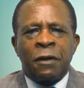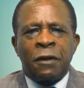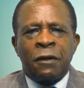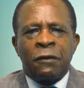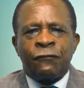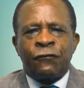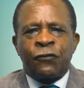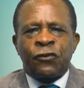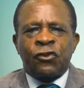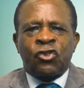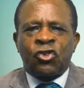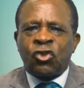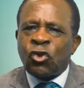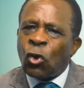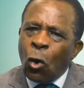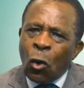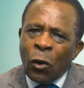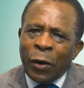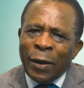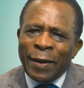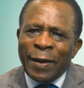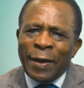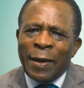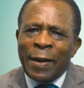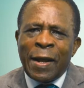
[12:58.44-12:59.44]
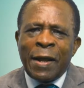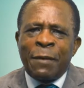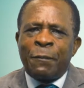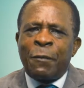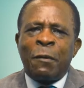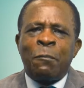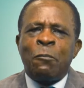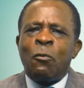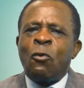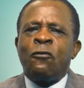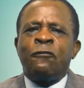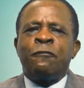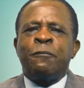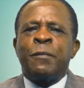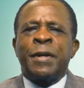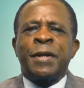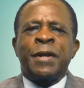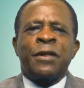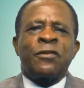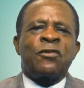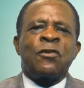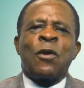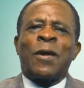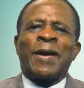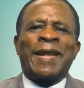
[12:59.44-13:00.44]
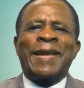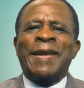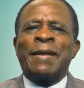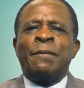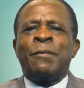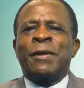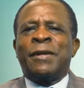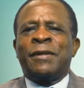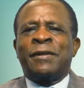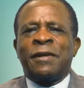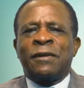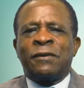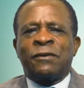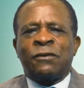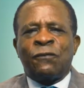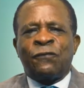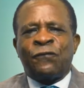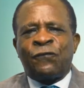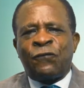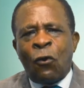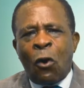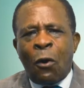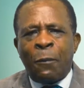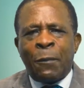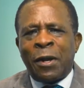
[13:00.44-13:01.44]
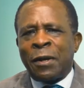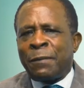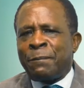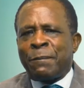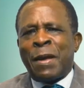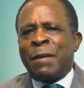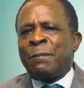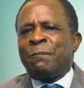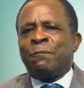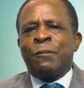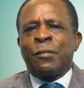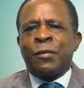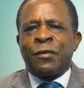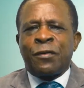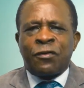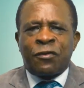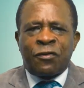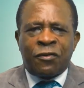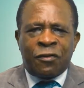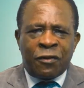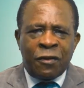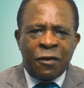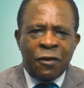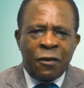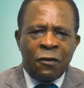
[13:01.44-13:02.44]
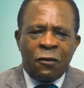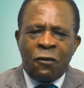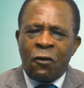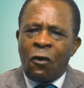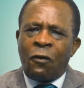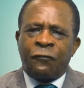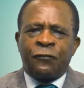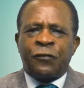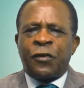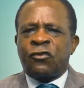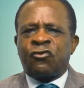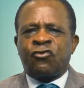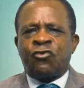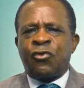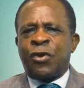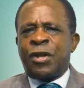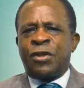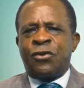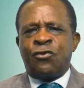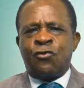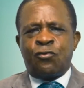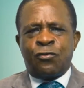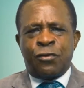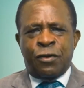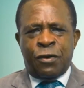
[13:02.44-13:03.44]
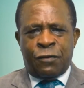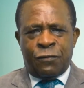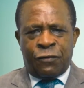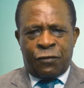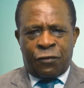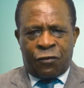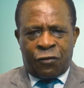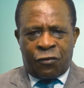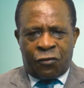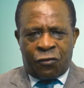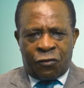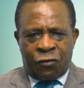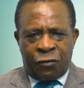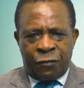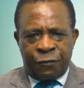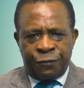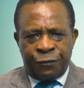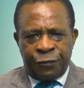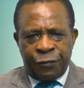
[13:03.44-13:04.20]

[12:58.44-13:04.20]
For surely the labor movement is not limited to formal members of the trade unions.